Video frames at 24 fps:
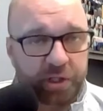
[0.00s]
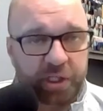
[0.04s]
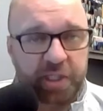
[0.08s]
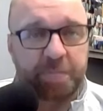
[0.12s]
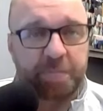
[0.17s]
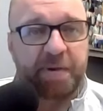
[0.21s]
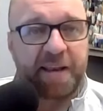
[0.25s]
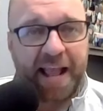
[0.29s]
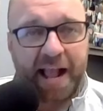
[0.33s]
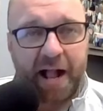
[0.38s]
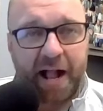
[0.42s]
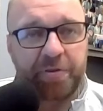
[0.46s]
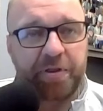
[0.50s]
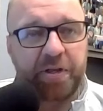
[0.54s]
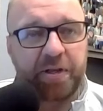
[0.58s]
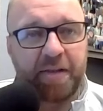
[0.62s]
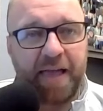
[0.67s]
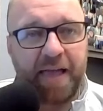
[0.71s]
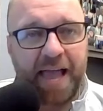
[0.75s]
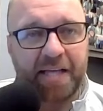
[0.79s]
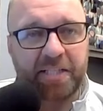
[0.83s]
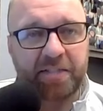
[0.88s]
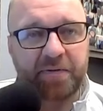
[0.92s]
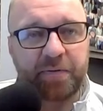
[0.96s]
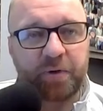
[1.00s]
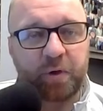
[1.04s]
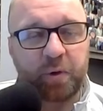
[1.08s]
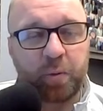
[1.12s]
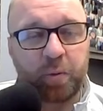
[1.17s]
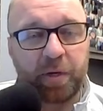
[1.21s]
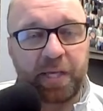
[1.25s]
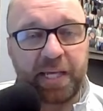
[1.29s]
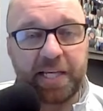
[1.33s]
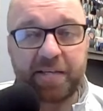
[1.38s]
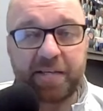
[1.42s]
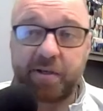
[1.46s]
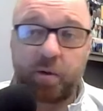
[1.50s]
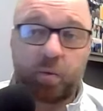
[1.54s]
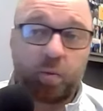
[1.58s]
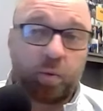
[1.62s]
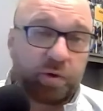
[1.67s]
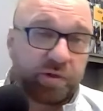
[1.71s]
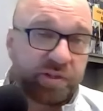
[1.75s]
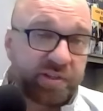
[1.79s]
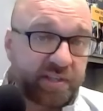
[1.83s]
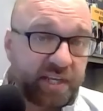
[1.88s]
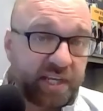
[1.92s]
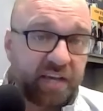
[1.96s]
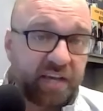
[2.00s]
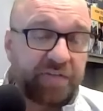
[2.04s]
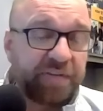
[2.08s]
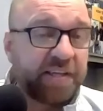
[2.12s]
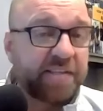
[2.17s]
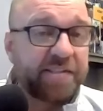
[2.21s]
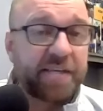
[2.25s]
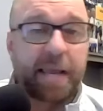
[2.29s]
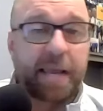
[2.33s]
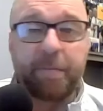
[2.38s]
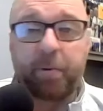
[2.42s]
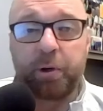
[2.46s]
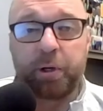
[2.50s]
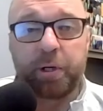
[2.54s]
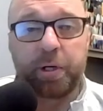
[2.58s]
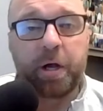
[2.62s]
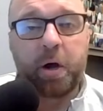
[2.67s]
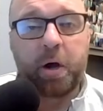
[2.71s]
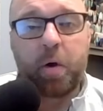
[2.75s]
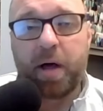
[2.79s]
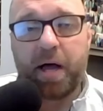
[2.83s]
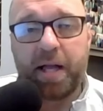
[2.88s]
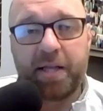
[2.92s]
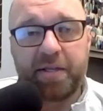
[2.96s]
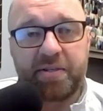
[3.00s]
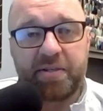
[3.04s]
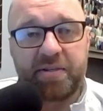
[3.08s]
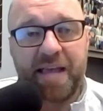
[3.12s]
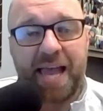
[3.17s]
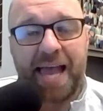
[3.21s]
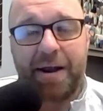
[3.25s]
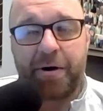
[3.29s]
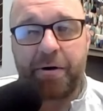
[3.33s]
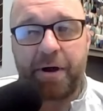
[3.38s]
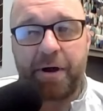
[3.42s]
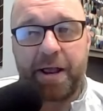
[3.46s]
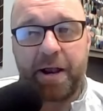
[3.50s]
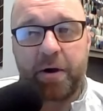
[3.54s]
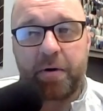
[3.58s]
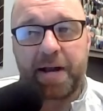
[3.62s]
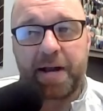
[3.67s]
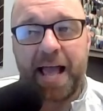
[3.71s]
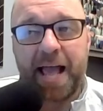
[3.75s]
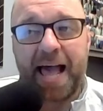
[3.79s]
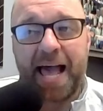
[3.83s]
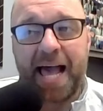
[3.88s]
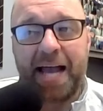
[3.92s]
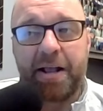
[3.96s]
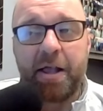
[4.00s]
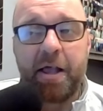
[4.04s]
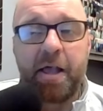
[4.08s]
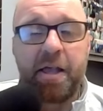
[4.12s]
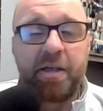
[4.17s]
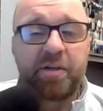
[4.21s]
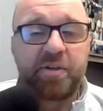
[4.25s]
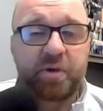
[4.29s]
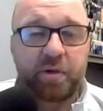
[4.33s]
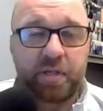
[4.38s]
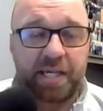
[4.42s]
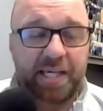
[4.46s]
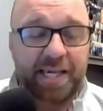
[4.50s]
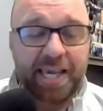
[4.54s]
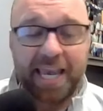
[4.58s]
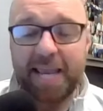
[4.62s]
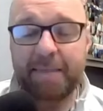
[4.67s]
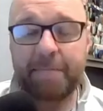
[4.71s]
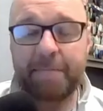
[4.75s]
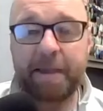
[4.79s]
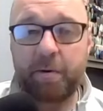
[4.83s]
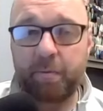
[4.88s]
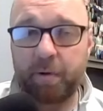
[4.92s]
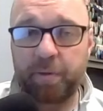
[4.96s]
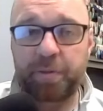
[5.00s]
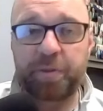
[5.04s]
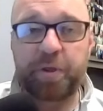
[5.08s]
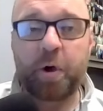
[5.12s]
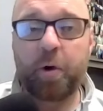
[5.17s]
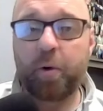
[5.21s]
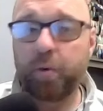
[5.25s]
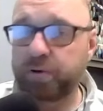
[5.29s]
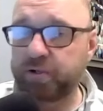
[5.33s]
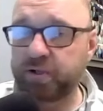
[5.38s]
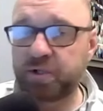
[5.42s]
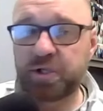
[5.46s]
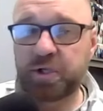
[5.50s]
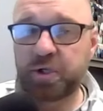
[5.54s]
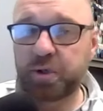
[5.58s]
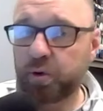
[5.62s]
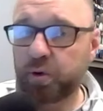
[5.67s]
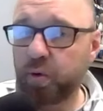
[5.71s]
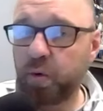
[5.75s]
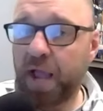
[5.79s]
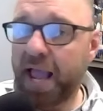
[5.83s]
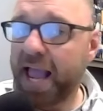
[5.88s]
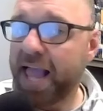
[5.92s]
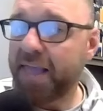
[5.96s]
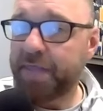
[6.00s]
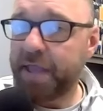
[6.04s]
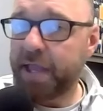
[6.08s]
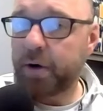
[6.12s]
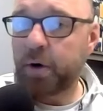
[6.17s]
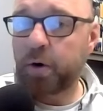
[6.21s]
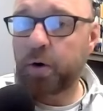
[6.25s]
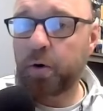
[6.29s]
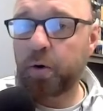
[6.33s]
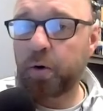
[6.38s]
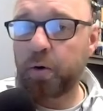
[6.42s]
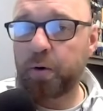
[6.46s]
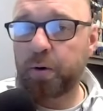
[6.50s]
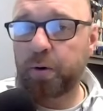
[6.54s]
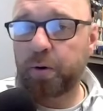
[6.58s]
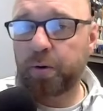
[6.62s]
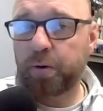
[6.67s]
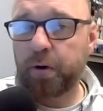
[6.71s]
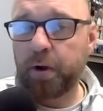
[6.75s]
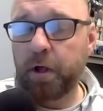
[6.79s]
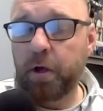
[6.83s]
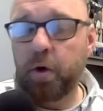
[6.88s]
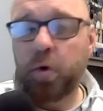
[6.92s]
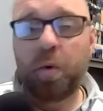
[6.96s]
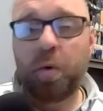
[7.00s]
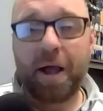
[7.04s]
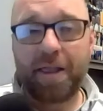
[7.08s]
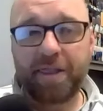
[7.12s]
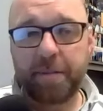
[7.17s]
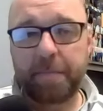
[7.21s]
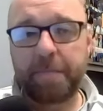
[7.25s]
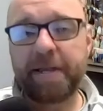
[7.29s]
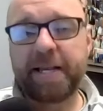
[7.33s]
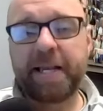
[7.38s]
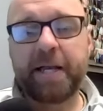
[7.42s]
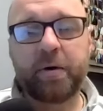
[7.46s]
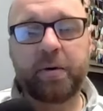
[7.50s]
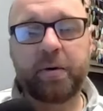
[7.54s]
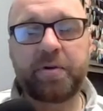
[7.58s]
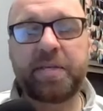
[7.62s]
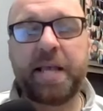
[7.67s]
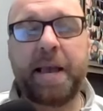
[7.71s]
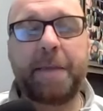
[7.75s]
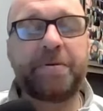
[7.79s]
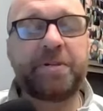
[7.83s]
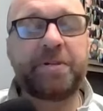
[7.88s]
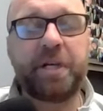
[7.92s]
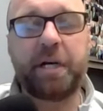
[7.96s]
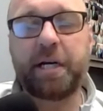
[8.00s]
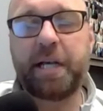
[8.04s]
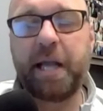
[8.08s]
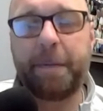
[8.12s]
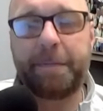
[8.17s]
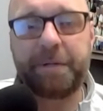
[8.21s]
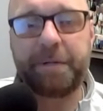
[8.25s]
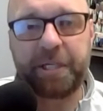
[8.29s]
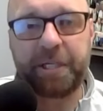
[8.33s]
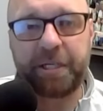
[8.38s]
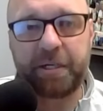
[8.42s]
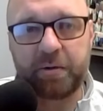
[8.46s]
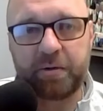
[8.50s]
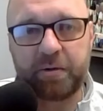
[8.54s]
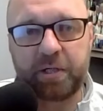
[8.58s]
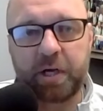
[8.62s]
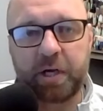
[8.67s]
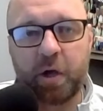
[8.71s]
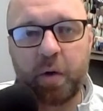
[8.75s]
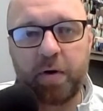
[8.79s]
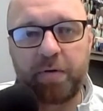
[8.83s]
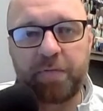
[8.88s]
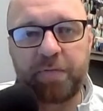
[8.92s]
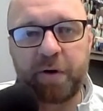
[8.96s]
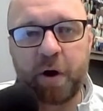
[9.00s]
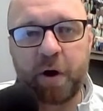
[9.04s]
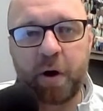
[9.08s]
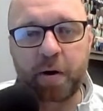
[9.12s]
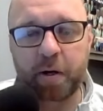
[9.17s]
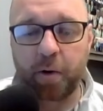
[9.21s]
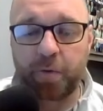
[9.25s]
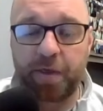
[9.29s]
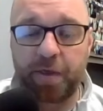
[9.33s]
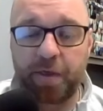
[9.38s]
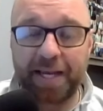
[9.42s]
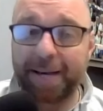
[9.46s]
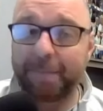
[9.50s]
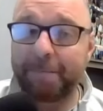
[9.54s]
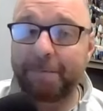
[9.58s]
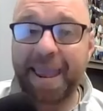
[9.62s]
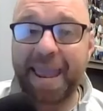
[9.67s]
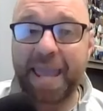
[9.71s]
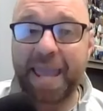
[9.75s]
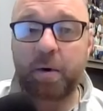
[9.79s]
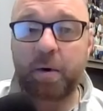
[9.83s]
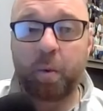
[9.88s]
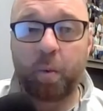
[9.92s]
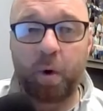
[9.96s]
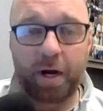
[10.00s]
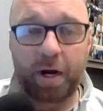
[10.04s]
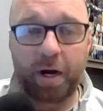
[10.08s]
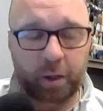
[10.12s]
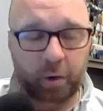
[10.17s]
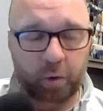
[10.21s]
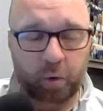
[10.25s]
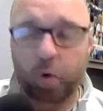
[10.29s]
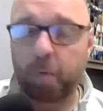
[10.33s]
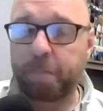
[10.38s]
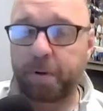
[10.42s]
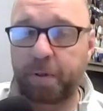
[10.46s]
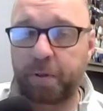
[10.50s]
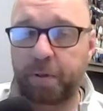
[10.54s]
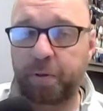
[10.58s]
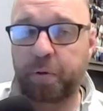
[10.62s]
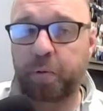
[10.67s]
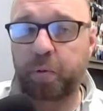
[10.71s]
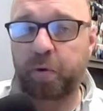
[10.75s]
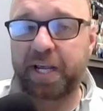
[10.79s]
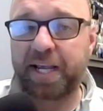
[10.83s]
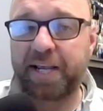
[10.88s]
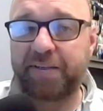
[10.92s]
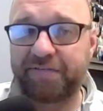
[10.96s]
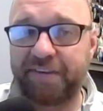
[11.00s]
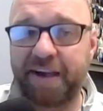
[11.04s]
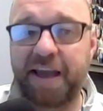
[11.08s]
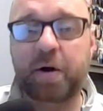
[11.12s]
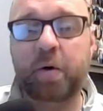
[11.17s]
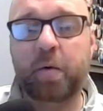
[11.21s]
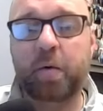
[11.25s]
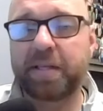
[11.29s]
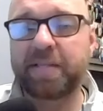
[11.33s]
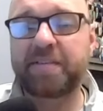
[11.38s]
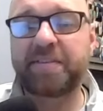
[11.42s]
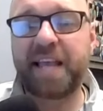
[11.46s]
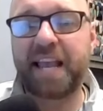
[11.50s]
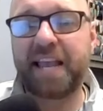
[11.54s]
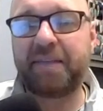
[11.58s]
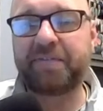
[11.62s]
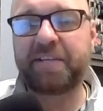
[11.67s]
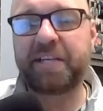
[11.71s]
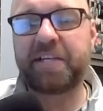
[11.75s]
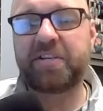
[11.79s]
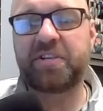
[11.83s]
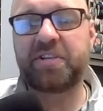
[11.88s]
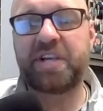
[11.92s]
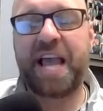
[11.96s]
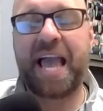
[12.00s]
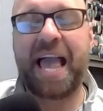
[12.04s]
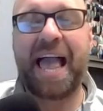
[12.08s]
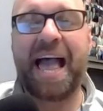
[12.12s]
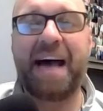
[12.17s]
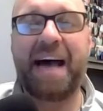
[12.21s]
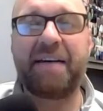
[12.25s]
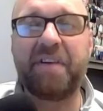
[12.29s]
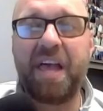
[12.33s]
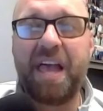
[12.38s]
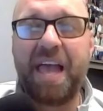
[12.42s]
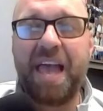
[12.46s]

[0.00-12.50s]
has been out the last few weeks, and we'll see if he's able to go on Saturday or not. So you came in with those two, and then Herder, who had the big interception yep. a couple of years ago in Fargo, thinking, man, what a group of three veteran safeties you have.